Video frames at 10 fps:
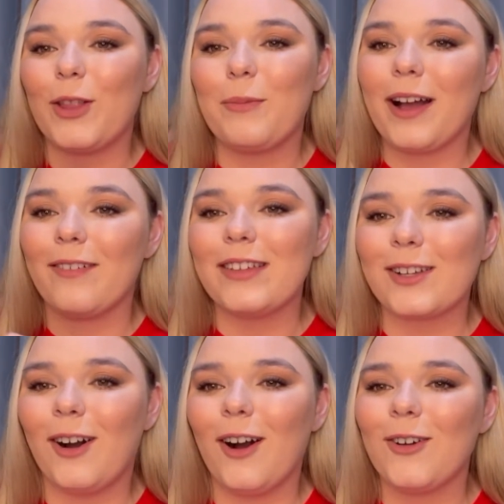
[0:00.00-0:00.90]
back of his
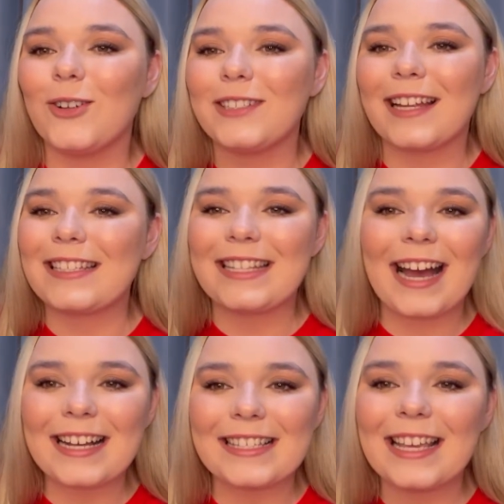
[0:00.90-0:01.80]
car called Dad's
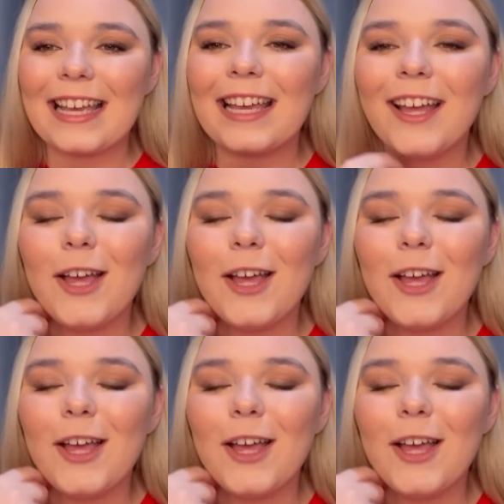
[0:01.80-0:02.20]
Taxi,